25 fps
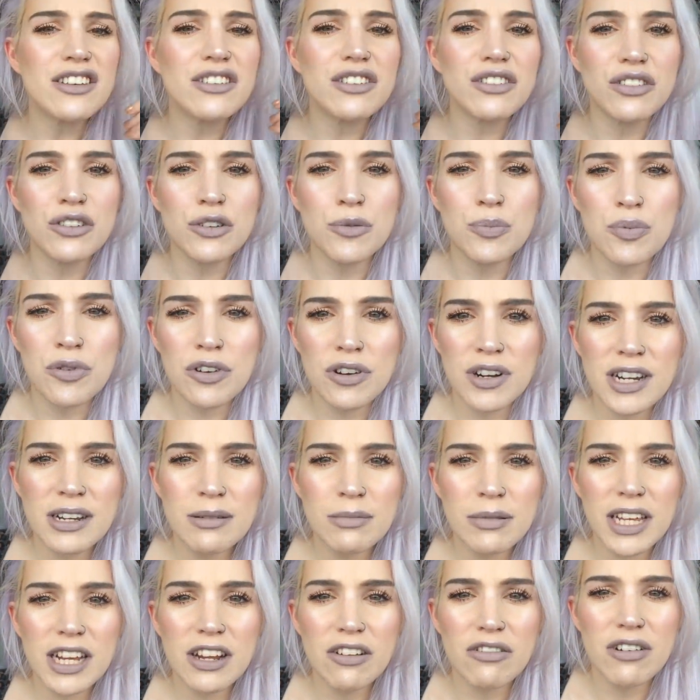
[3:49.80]
it's
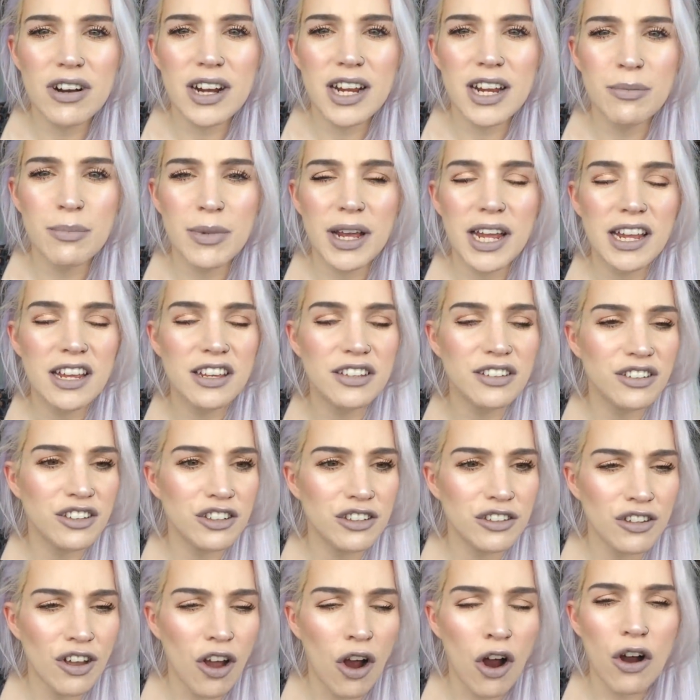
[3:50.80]
supremely creamy,
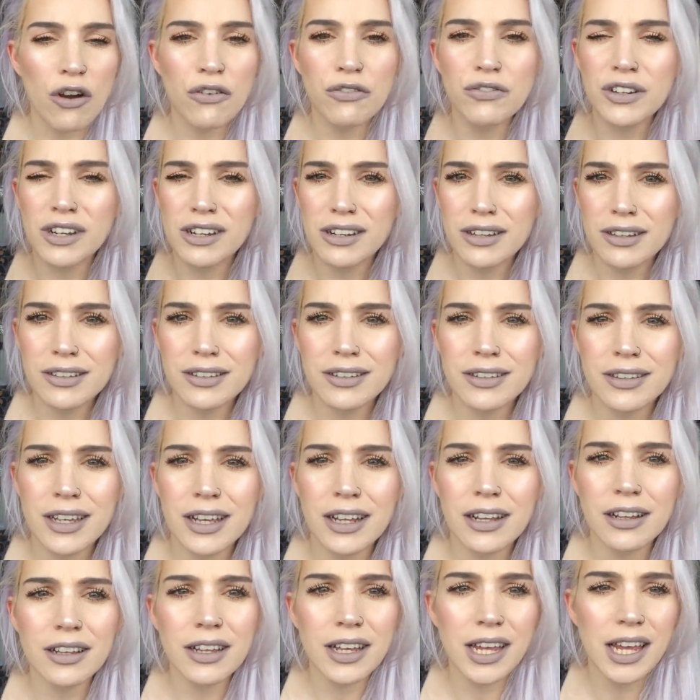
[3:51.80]
soft,
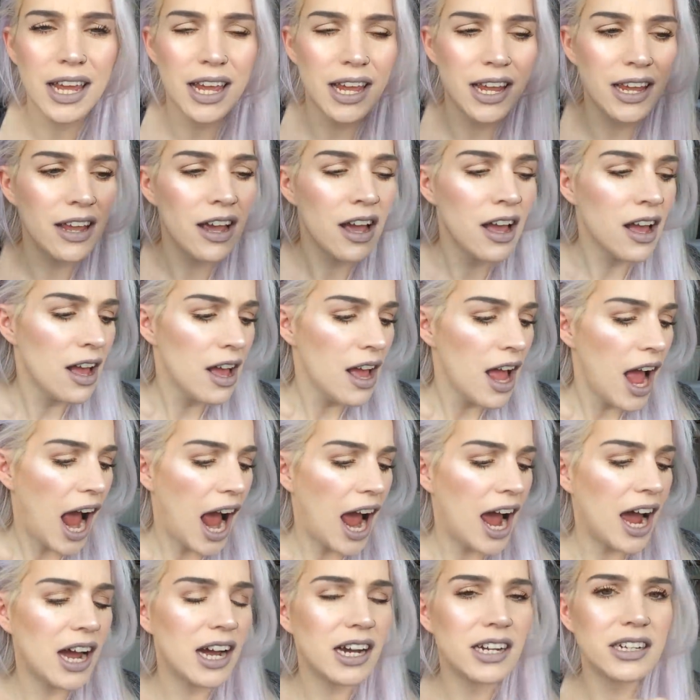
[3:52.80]
silky,
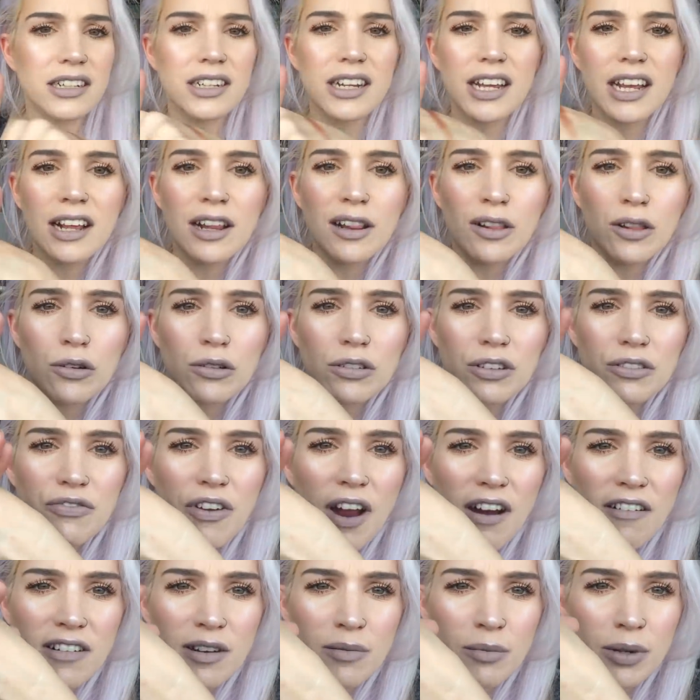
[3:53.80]
and it looks
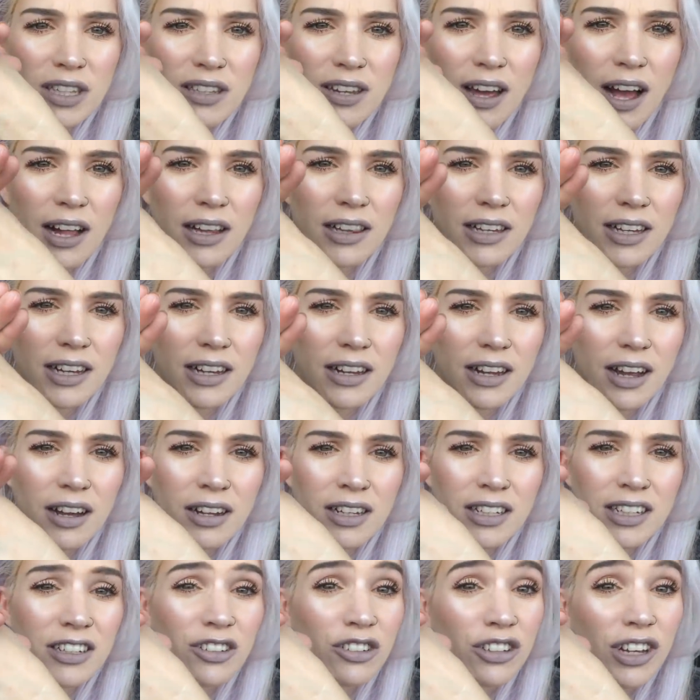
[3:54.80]
very metallic,
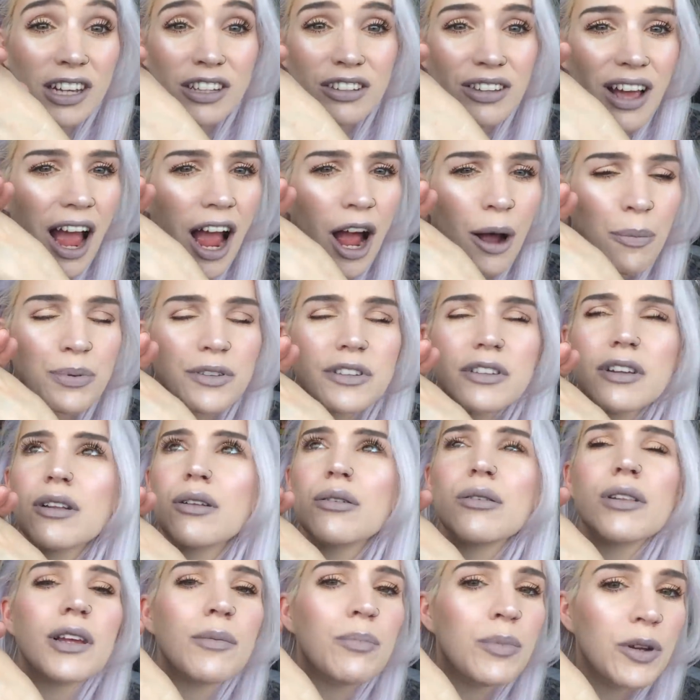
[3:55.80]
and it is
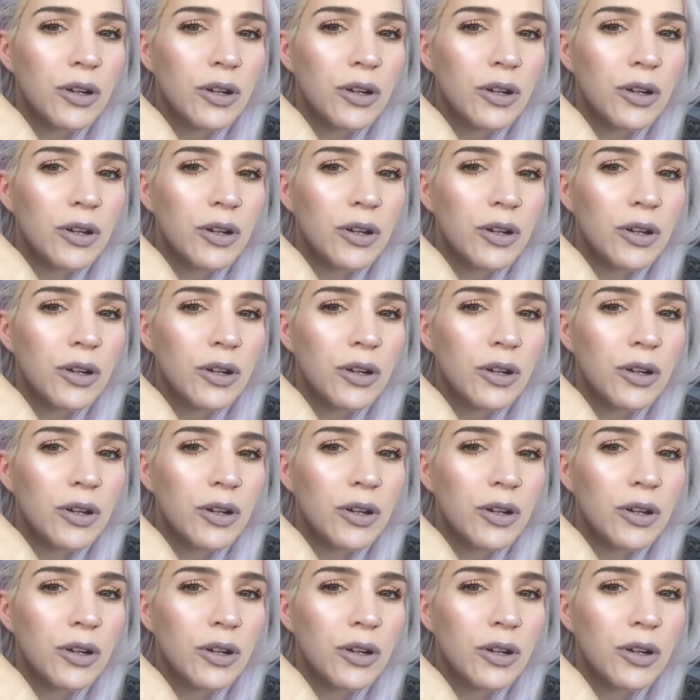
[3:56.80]
absolutely